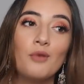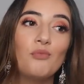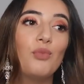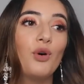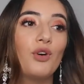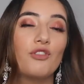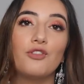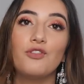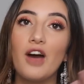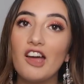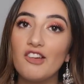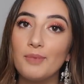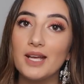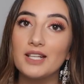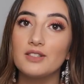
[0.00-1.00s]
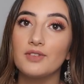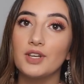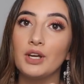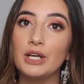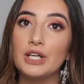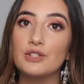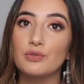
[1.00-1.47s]
Bought 5 pairs of
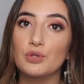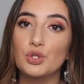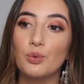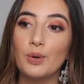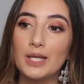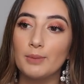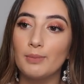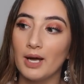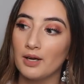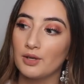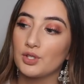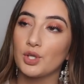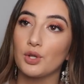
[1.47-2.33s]
earrings for 20 bucks,